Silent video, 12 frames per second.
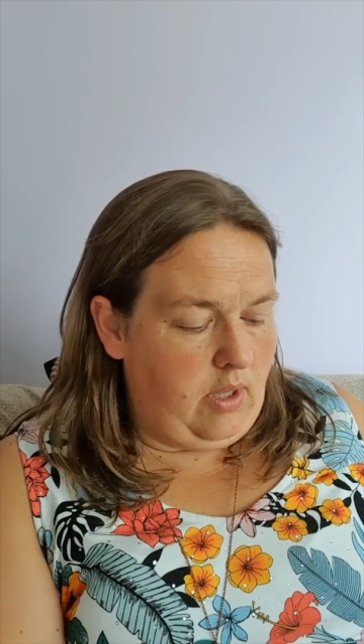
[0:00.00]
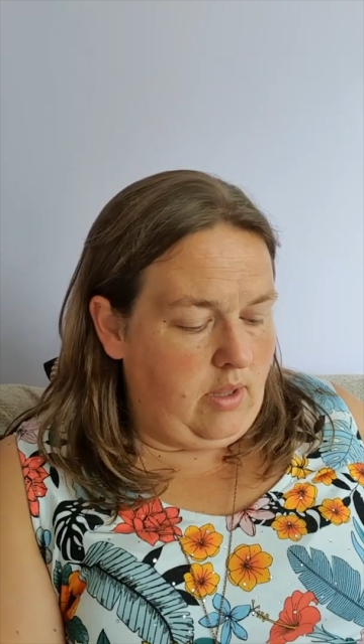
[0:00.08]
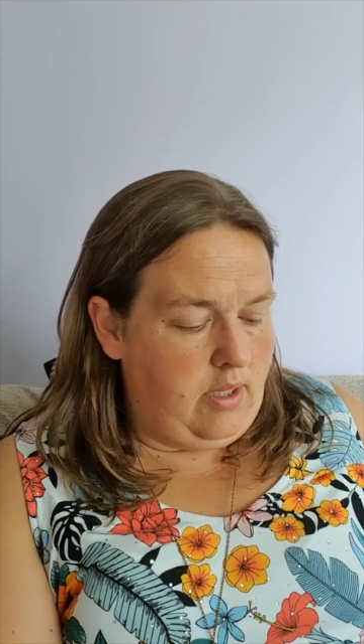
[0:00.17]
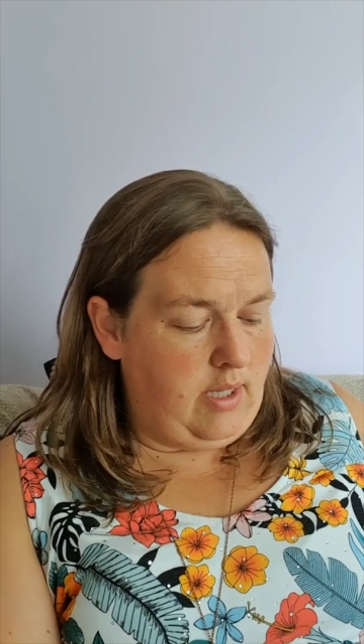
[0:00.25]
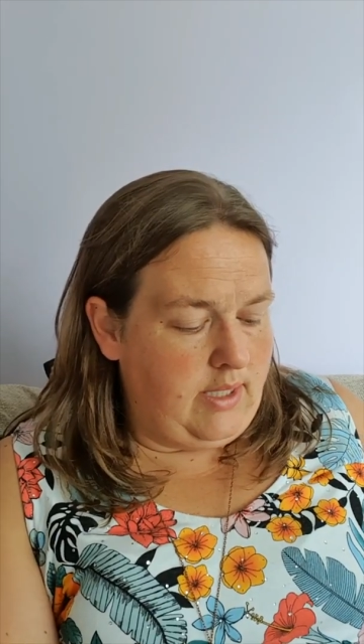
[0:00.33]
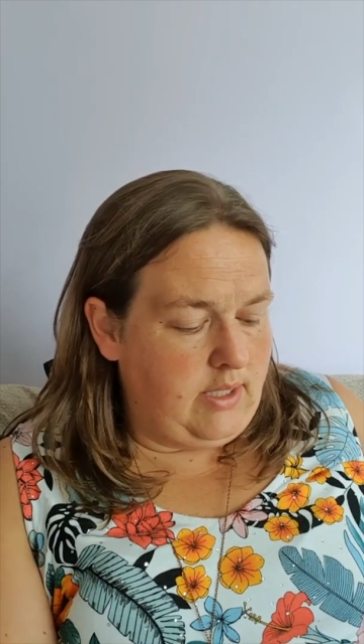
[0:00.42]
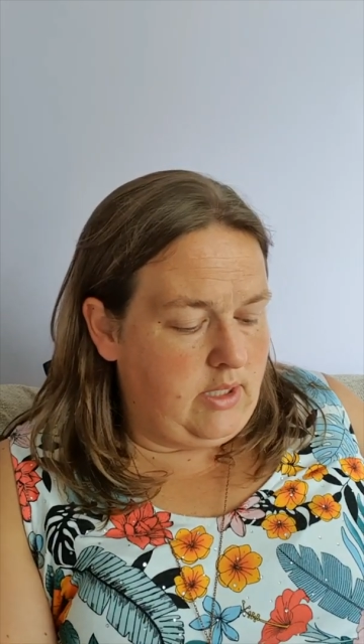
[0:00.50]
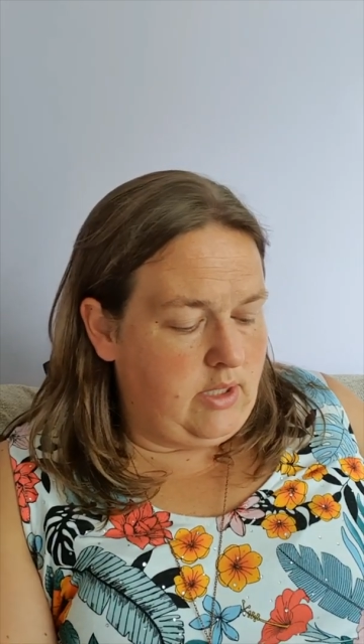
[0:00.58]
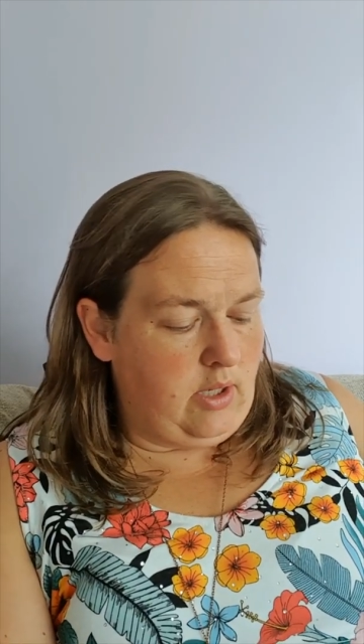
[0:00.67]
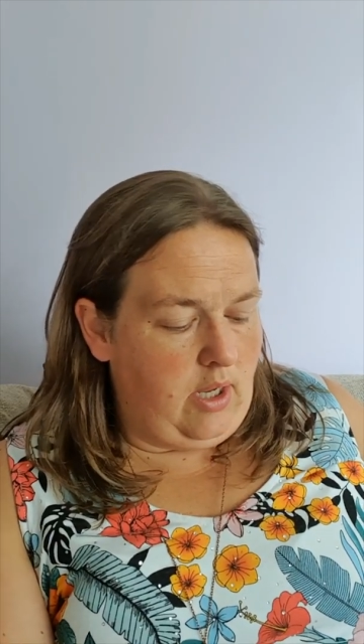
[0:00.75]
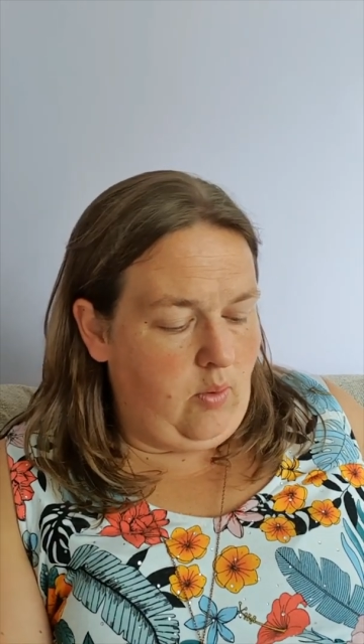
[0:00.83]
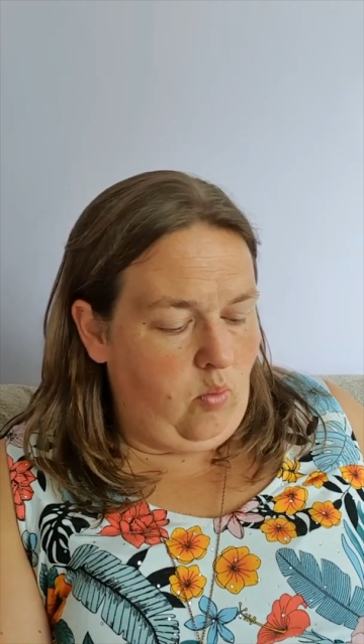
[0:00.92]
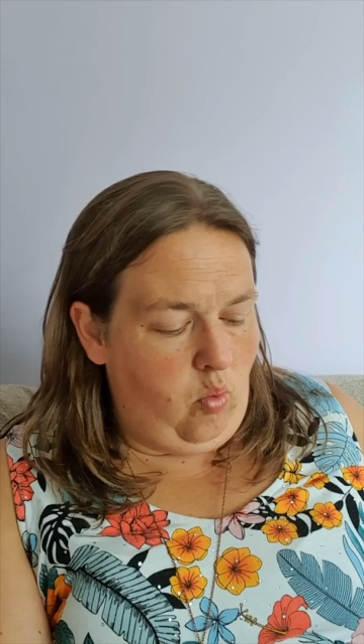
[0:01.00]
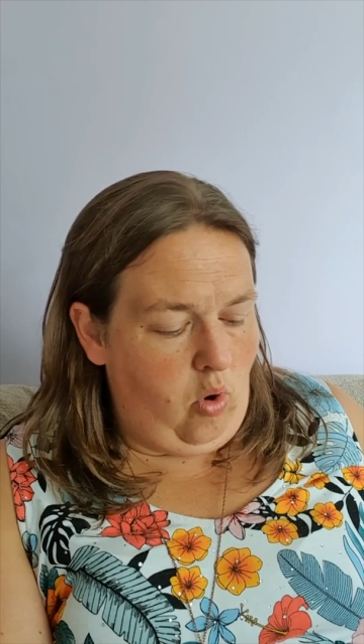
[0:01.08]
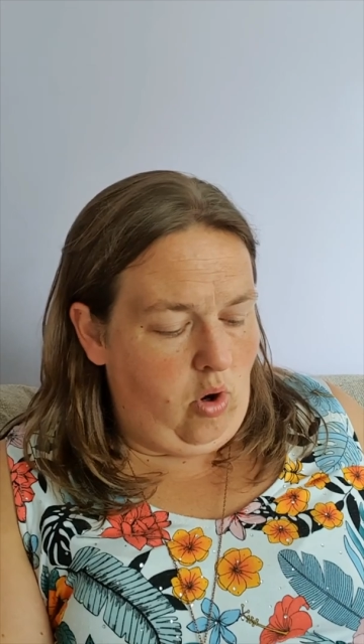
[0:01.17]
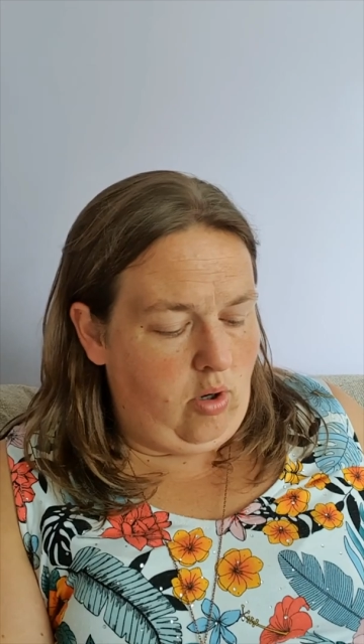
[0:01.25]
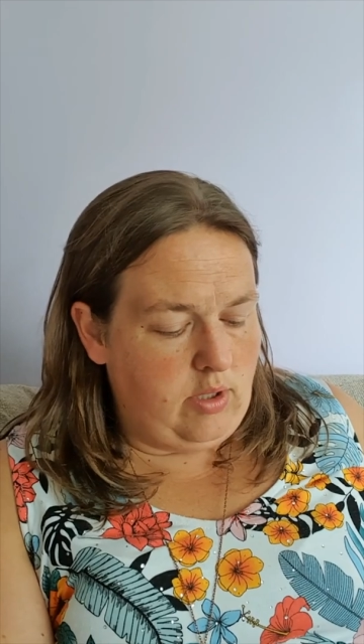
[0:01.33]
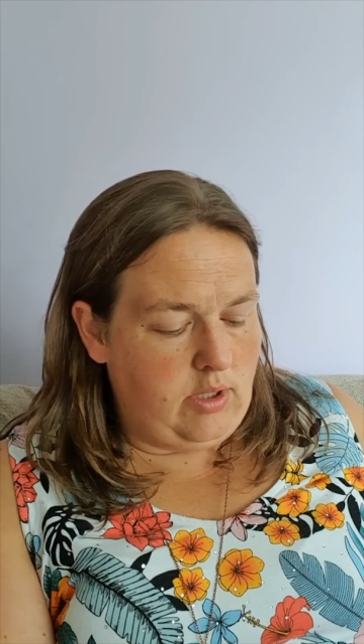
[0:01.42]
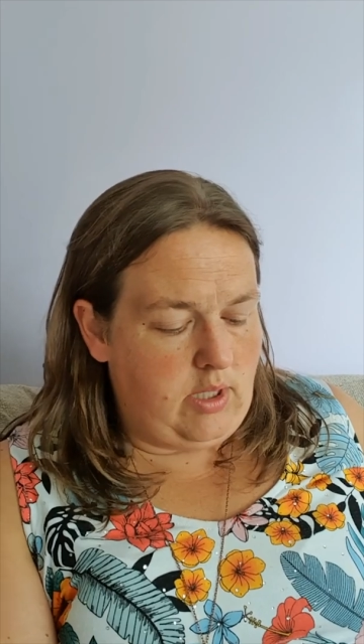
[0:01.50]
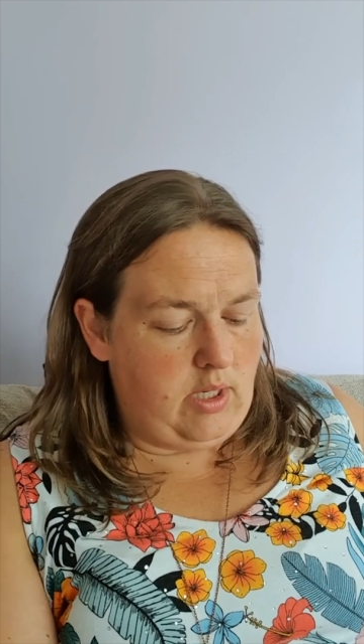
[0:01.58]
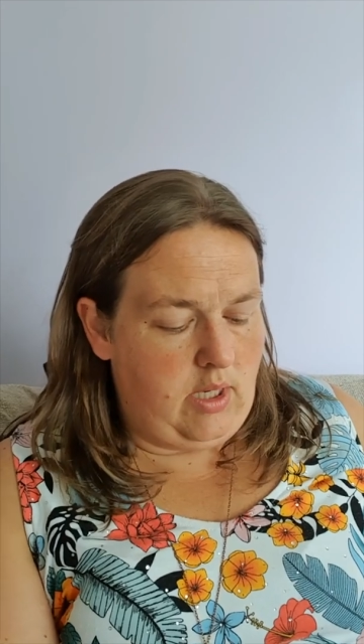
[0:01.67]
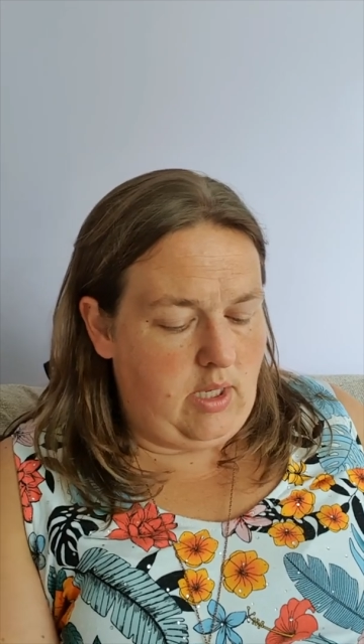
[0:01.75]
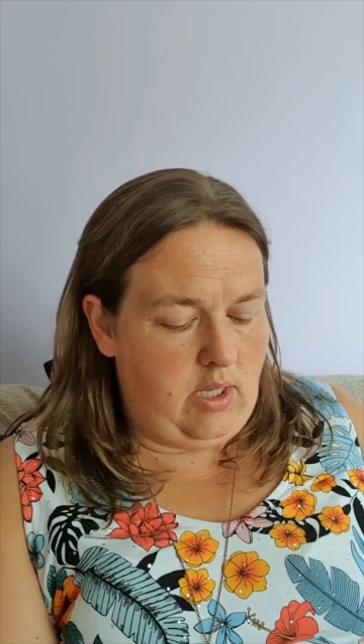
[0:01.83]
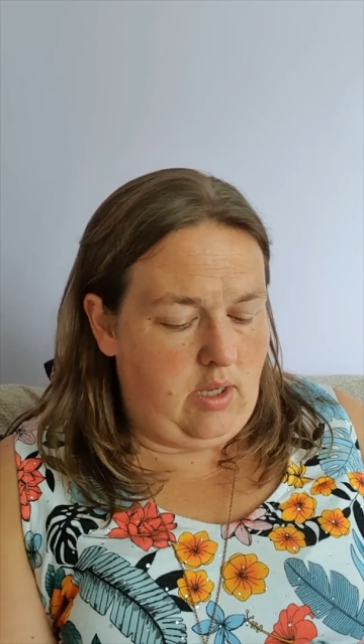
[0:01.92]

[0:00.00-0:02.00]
This was